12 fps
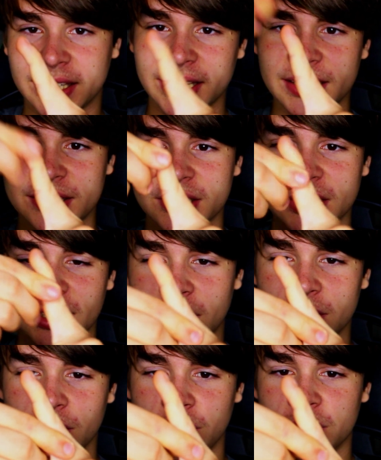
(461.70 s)
this.
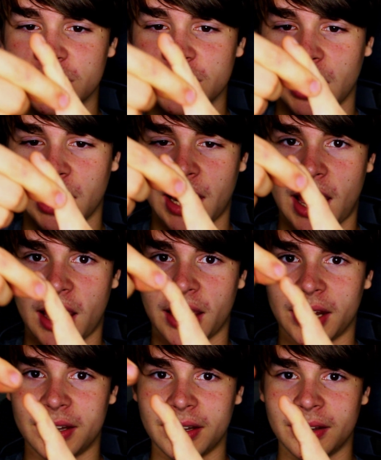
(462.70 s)
You just glide.